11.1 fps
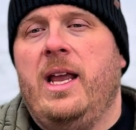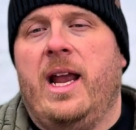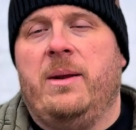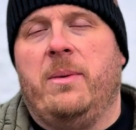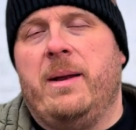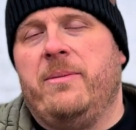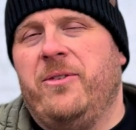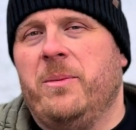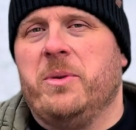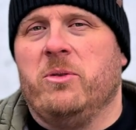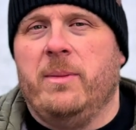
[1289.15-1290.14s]
And by fill
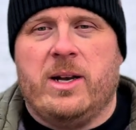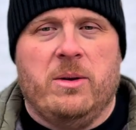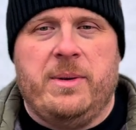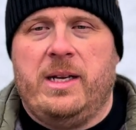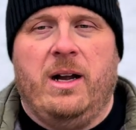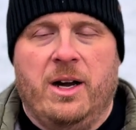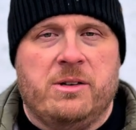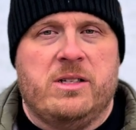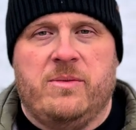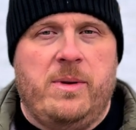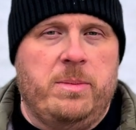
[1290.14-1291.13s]
up the room, I don't mean
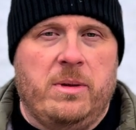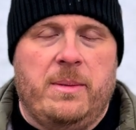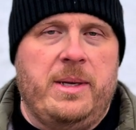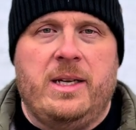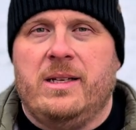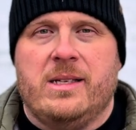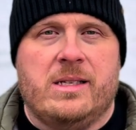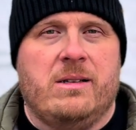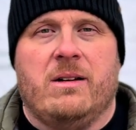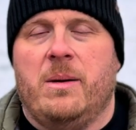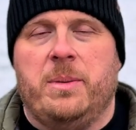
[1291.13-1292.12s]
hundreds of people. I mean a dozen
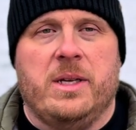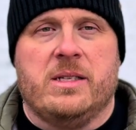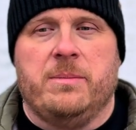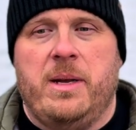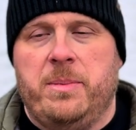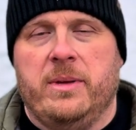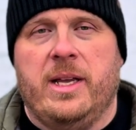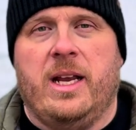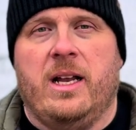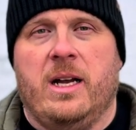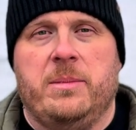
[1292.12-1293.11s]
or a couple dozen people that
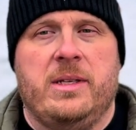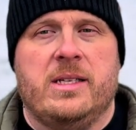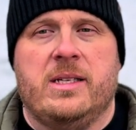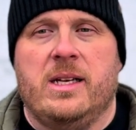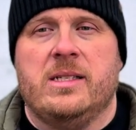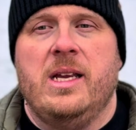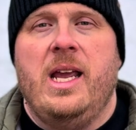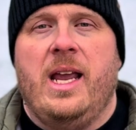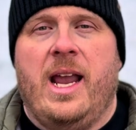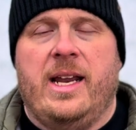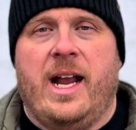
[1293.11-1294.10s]
can come to these things
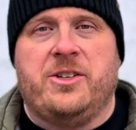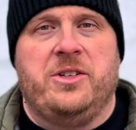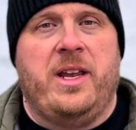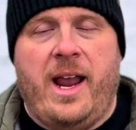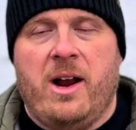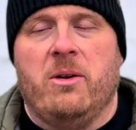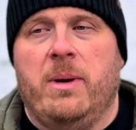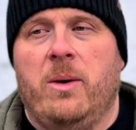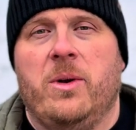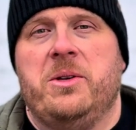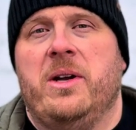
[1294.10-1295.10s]
and actually care
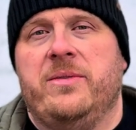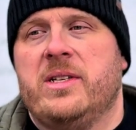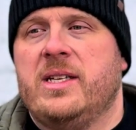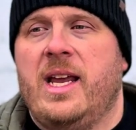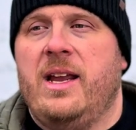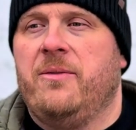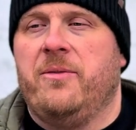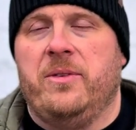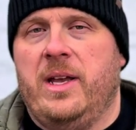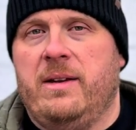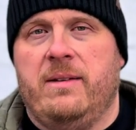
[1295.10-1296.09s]
about what you have to say
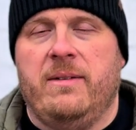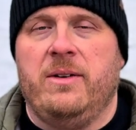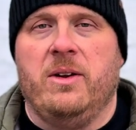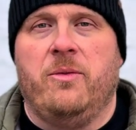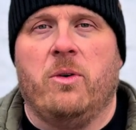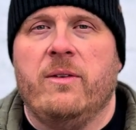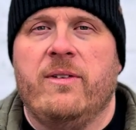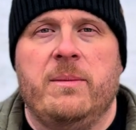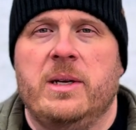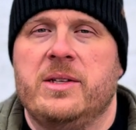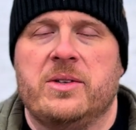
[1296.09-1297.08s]
for that,
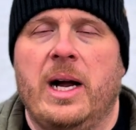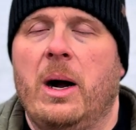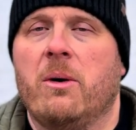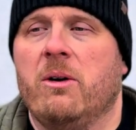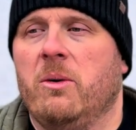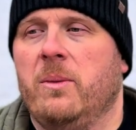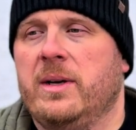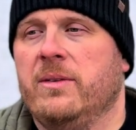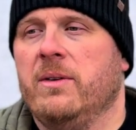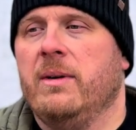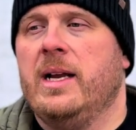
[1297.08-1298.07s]
45 minutes, an hour, or
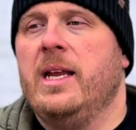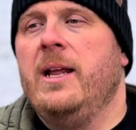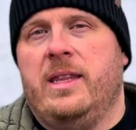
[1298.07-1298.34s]
whatever, right?